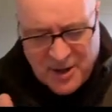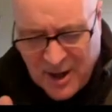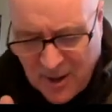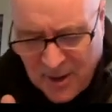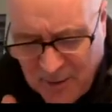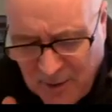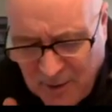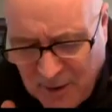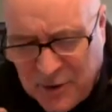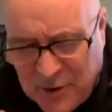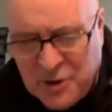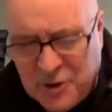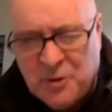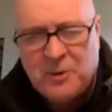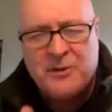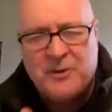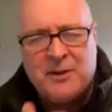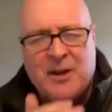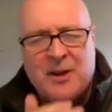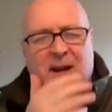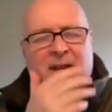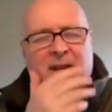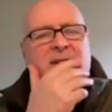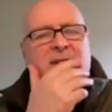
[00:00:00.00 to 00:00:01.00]
I'm not sure
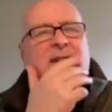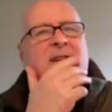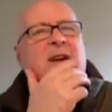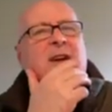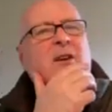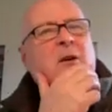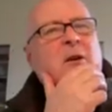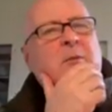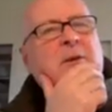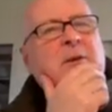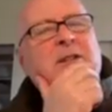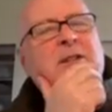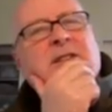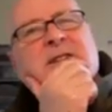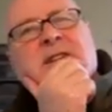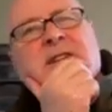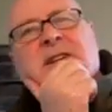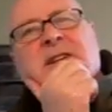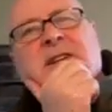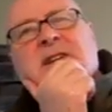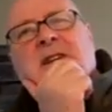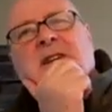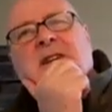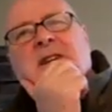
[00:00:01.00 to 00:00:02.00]
what that is in
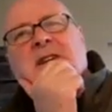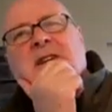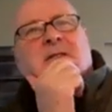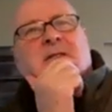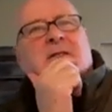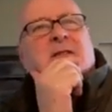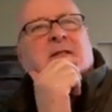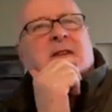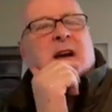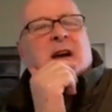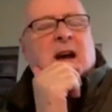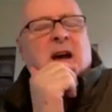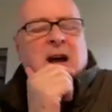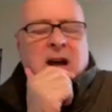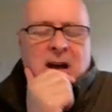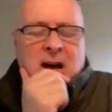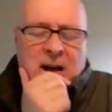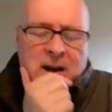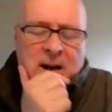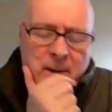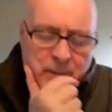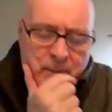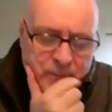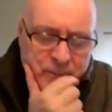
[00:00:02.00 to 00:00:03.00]
kilometers.
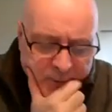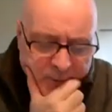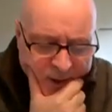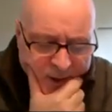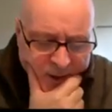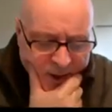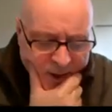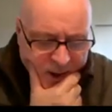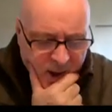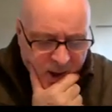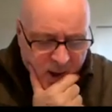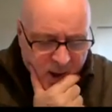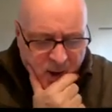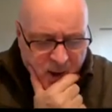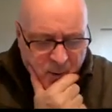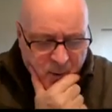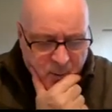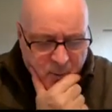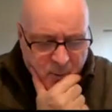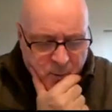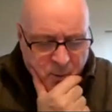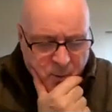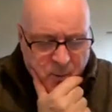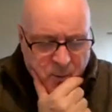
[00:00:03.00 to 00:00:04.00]

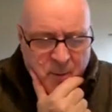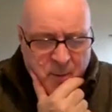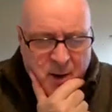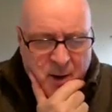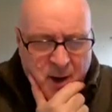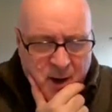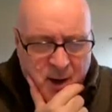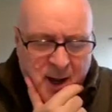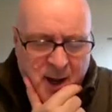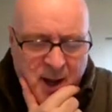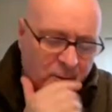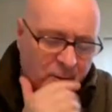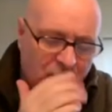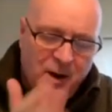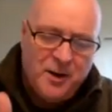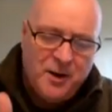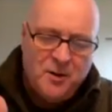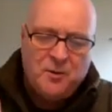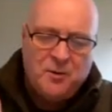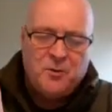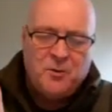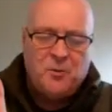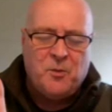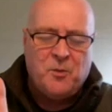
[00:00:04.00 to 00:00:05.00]
Probably about,
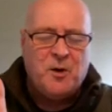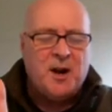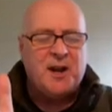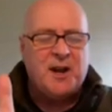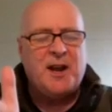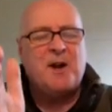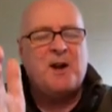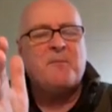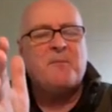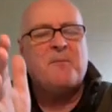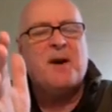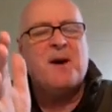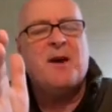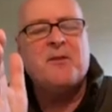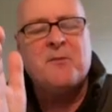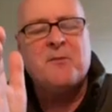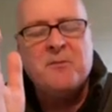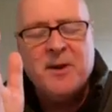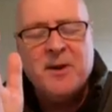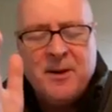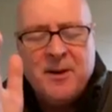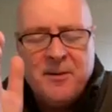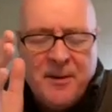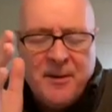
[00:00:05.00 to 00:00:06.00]
anyway, you can work it out better
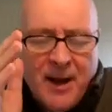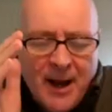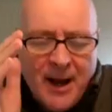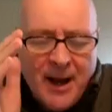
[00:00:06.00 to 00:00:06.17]
than me.